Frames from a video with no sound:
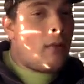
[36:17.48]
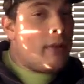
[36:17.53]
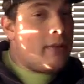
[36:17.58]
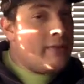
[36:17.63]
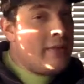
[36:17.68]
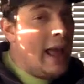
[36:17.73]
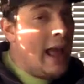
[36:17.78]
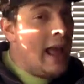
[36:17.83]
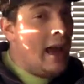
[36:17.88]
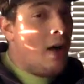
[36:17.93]

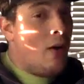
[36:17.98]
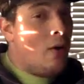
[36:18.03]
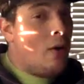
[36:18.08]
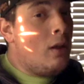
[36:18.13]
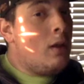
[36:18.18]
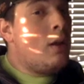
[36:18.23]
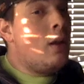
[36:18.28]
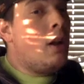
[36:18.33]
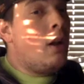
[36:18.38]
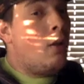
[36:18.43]
Now,
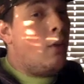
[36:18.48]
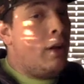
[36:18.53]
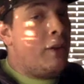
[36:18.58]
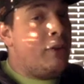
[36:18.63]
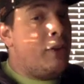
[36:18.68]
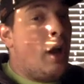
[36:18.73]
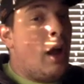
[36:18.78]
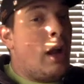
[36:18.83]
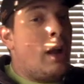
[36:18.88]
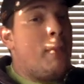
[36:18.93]
let's
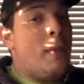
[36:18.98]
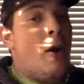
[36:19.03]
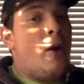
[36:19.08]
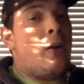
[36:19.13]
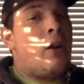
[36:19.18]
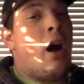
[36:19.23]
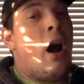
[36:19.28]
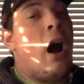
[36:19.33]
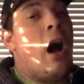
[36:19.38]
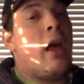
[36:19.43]
talk
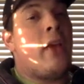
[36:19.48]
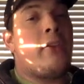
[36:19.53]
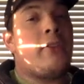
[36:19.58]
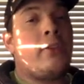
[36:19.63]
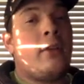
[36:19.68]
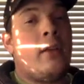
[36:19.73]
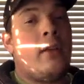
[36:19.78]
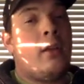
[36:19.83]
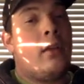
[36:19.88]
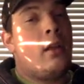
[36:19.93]
about
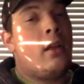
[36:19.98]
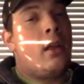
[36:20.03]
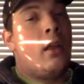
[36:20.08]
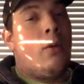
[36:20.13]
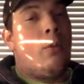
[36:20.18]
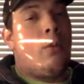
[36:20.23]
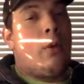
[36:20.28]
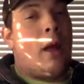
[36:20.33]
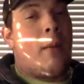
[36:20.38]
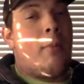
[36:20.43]
cost.
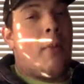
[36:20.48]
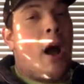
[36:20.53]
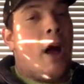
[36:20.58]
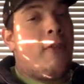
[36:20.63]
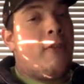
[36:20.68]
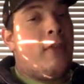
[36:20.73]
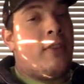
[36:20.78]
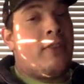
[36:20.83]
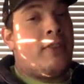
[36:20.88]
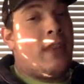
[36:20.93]
When I
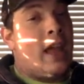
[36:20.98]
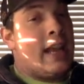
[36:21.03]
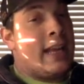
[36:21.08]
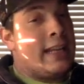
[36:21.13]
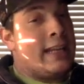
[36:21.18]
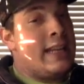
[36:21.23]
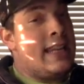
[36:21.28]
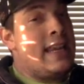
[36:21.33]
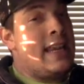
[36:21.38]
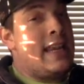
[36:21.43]
bought this
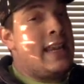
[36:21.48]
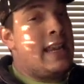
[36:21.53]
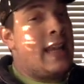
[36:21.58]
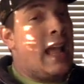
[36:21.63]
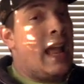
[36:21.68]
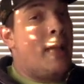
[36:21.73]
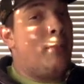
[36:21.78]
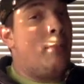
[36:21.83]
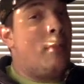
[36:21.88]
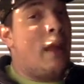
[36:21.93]
19,
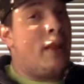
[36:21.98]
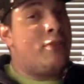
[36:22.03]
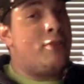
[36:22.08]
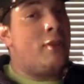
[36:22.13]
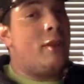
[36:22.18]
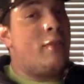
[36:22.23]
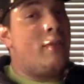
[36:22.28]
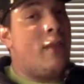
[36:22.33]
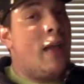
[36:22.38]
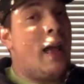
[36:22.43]
I
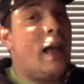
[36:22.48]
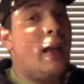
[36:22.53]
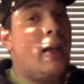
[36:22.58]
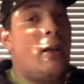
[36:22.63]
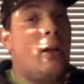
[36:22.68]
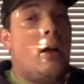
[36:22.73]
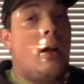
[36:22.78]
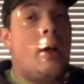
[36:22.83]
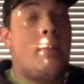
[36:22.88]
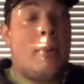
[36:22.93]
mentioned
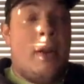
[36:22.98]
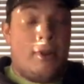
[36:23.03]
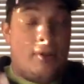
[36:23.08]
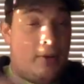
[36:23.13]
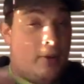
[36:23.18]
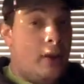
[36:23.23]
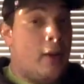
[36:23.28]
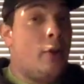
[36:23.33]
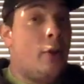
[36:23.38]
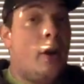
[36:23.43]

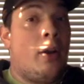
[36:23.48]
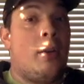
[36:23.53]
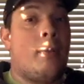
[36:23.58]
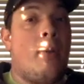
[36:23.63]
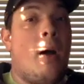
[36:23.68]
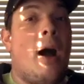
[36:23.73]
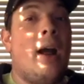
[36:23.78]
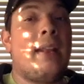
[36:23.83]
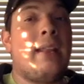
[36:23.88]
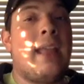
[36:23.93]
here on the
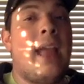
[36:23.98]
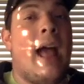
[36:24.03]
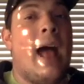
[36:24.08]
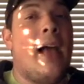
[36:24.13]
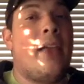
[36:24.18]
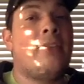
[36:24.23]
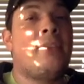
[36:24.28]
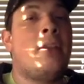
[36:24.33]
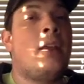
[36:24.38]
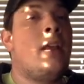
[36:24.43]

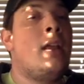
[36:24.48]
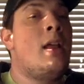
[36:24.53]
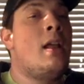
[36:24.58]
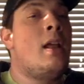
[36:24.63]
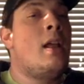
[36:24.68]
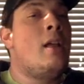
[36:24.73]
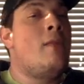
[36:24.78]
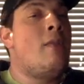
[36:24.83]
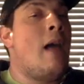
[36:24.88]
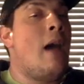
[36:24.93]
podcast
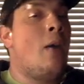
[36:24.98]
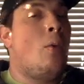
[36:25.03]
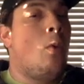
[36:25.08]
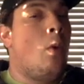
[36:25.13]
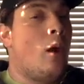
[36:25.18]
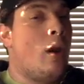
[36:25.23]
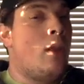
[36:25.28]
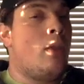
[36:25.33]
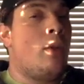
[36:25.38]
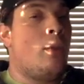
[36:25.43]
that
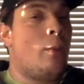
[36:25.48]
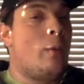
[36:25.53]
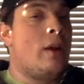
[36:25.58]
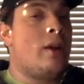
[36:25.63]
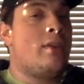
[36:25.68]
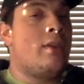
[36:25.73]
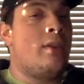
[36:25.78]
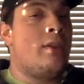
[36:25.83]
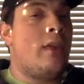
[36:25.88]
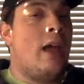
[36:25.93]
one of the
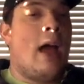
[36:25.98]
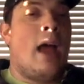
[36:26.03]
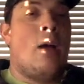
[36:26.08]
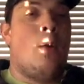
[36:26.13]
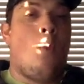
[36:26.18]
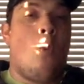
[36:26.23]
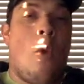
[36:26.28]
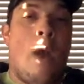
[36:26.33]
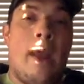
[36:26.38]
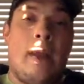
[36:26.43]
reasons I
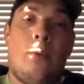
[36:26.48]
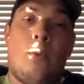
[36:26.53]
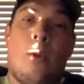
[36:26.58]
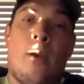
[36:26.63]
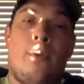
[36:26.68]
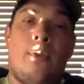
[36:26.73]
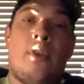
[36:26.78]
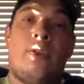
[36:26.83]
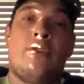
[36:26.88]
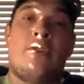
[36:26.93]
went
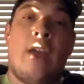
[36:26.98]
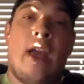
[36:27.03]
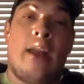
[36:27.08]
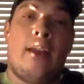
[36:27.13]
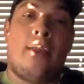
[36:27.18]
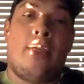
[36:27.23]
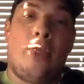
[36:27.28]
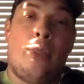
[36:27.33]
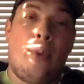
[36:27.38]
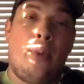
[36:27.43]
with the
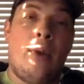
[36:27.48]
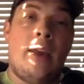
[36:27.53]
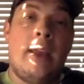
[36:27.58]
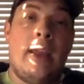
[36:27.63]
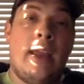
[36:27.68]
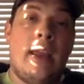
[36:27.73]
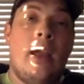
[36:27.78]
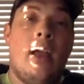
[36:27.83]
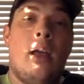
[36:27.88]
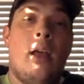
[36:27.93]
Gen
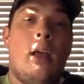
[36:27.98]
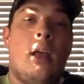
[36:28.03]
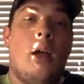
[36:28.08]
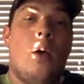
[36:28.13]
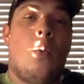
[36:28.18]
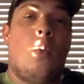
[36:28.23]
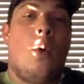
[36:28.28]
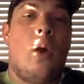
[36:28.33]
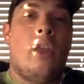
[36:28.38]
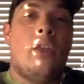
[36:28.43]
3
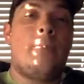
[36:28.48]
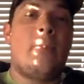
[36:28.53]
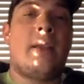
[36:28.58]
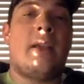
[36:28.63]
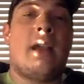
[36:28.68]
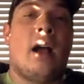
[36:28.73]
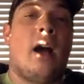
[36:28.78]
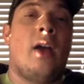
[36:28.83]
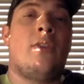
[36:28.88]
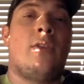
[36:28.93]
was
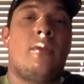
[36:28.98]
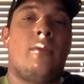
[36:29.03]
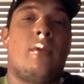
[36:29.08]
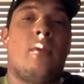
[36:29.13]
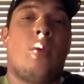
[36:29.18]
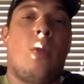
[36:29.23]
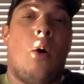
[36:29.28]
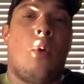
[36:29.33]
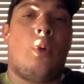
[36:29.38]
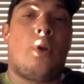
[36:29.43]
because of the
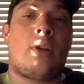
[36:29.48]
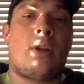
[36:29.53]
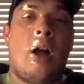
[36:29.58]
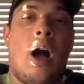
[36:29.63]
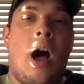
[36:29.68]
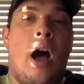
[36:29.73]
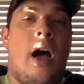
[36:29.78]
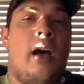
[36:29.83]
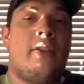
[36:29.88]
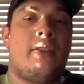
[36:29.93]
lower
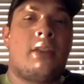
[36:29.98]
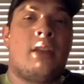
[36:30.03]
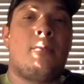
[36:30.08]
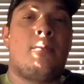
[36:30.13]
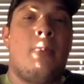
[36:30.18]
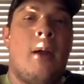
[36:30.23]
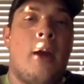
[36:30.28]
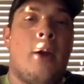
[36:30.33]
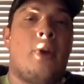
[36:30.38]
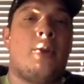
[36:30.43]
cost
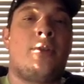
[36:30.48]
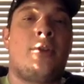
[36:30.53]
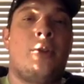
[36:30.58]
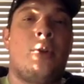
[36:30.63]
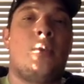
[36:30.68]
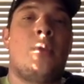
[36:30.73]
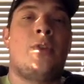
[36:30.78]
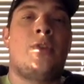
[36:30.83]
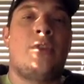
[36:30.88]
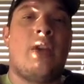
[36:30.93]
compared
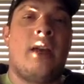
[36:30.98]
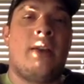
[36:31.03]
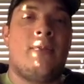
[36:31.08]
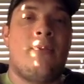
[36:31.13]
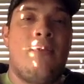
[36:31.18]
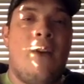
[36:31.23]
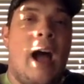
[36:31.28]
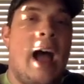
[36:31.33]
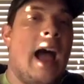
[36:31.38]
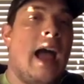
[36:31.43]
to the Gen
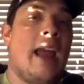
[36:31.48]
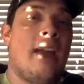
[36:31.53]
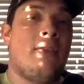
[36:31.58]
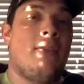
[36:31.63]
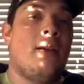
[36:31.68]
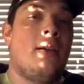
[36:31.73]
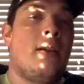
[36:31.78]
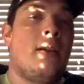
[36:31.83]
5.